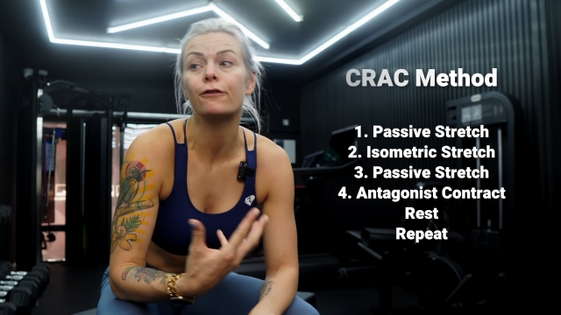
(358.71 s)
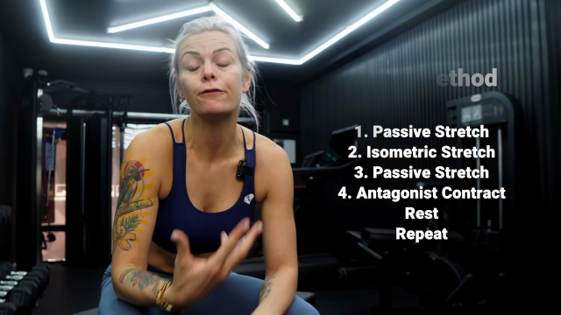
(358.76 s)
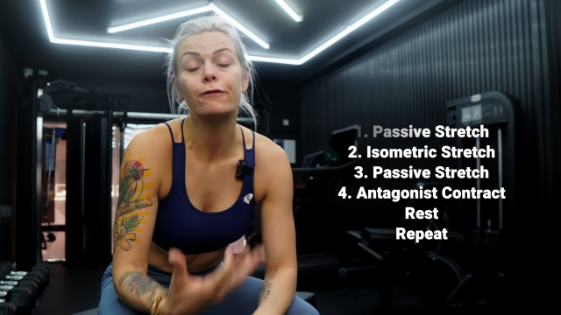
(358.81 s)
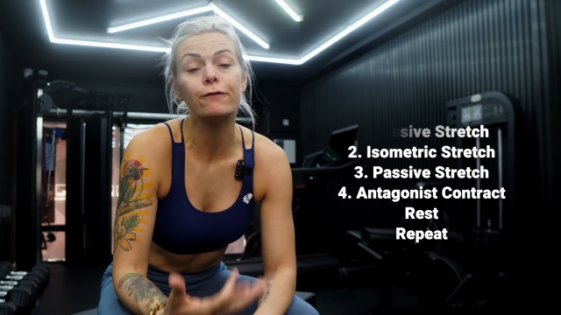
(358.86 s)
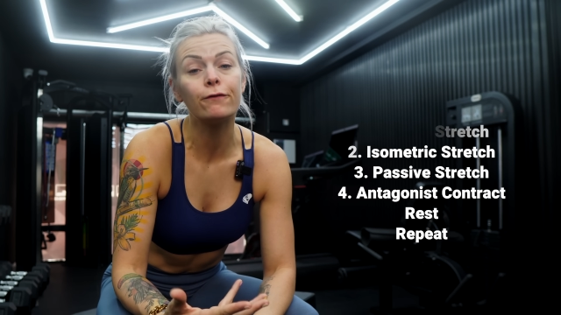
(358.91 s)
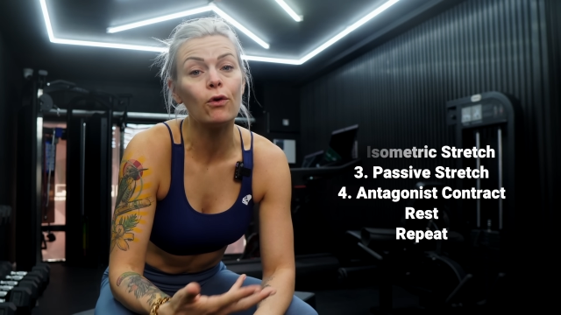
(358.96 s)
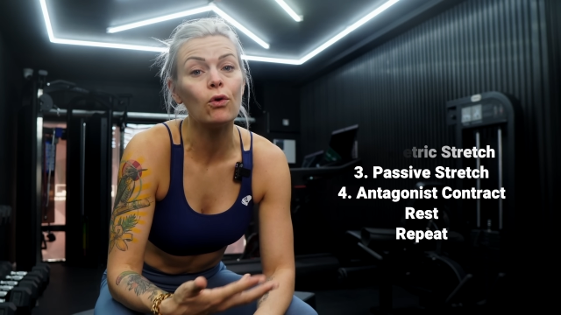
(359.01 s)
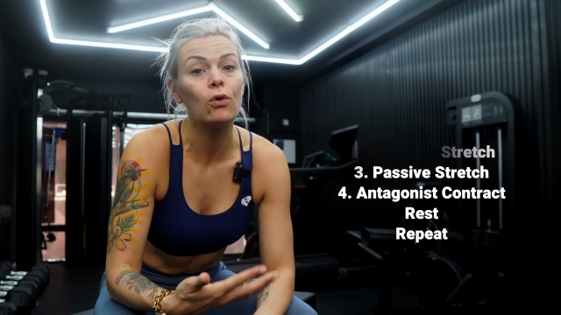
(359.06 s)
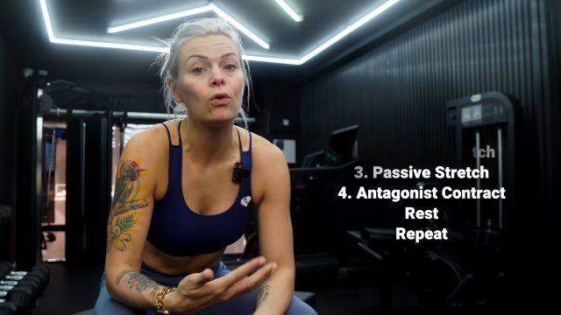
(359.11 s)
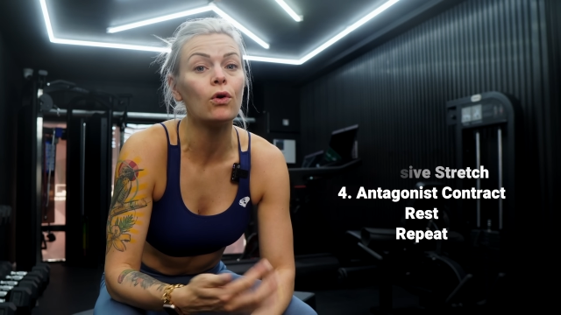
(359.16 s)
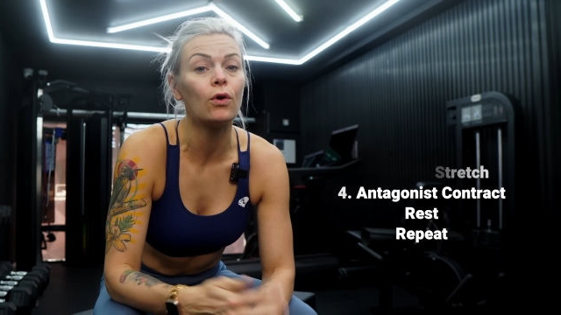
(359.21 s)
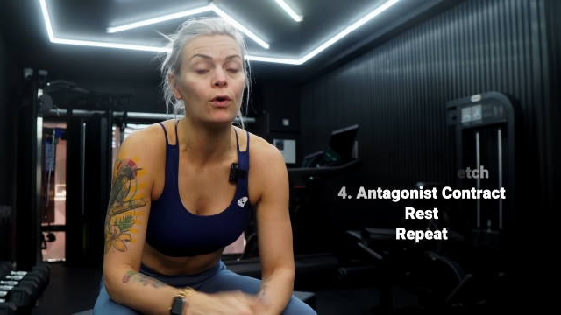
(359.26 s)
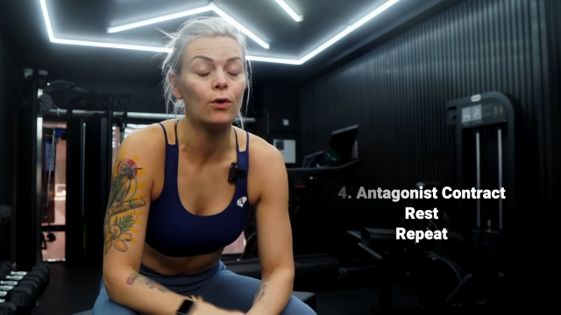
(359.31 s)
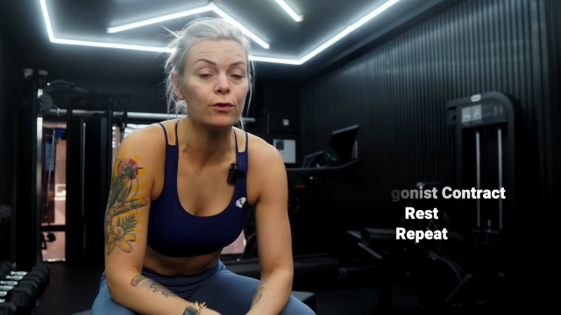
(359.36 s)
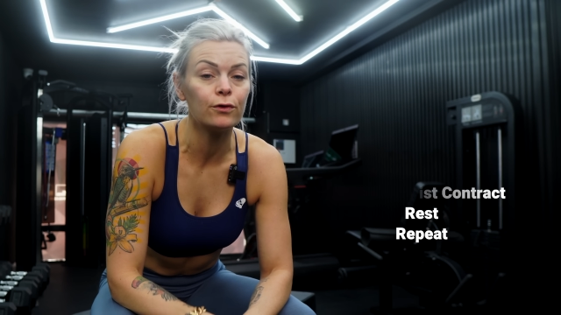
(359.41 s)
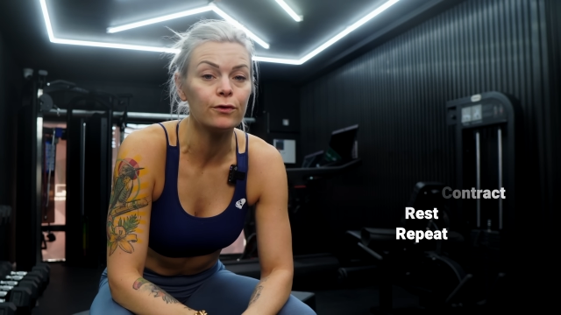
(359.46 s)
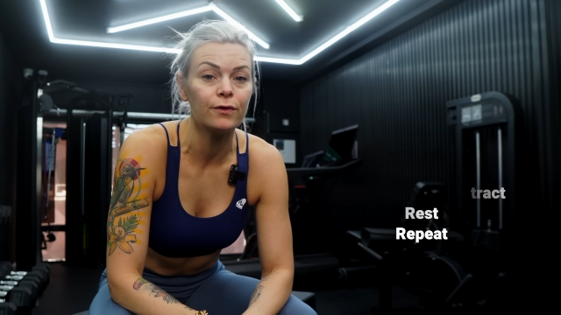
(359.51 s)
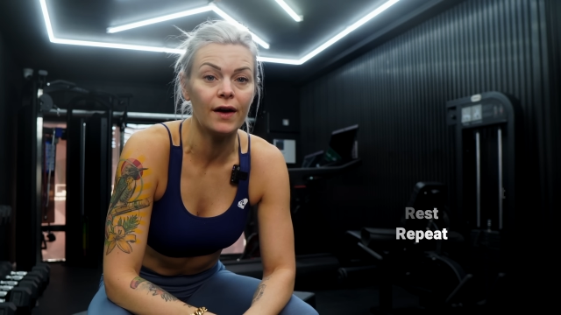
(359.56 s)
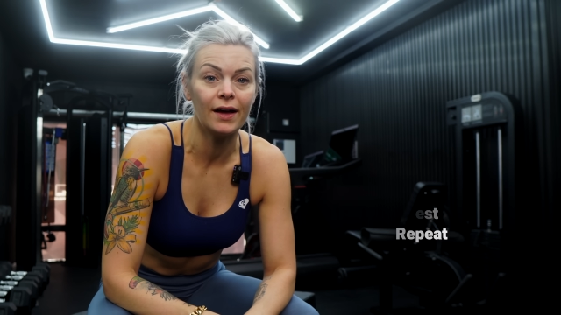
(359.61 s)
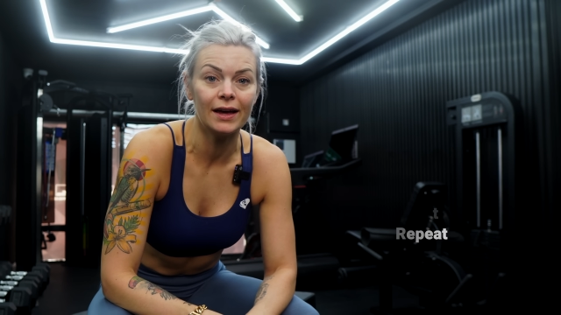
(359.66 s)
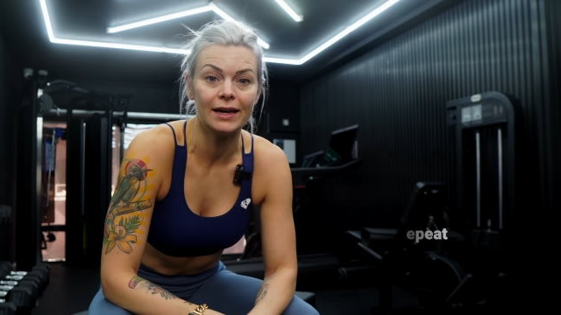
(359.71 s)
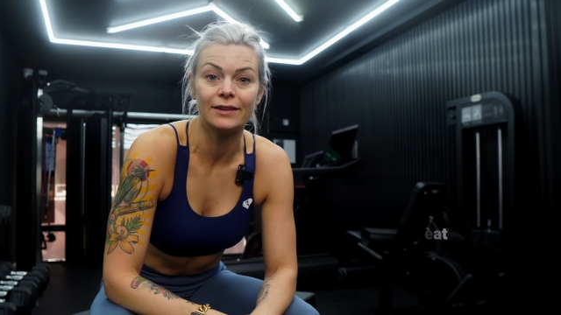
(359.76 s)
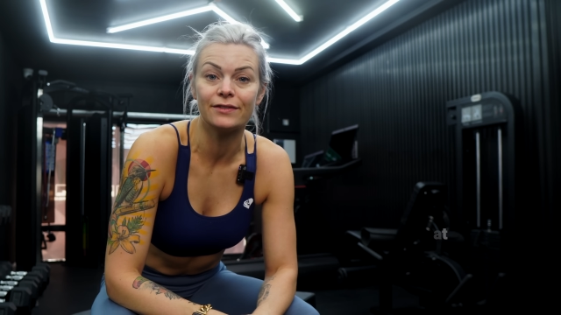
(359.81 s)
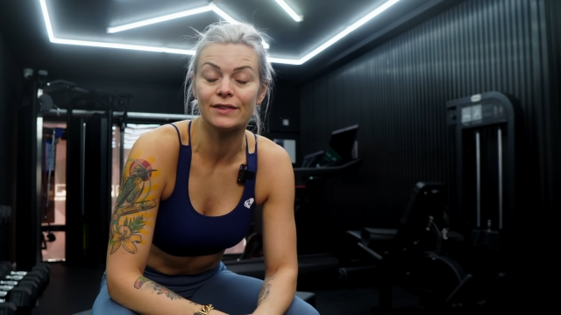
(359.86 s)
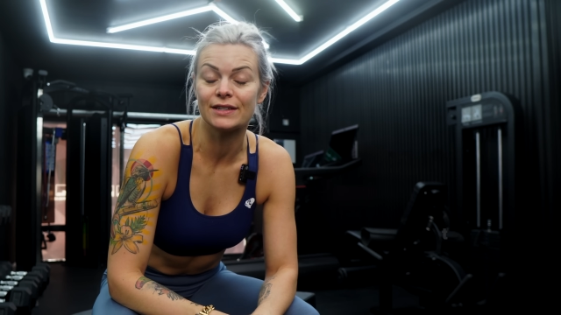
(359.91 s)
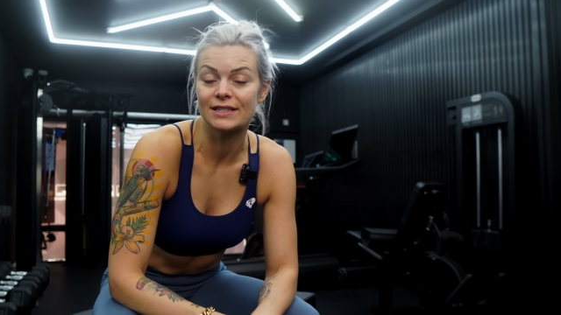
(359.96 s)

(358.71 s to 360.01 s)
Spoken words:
4 or 5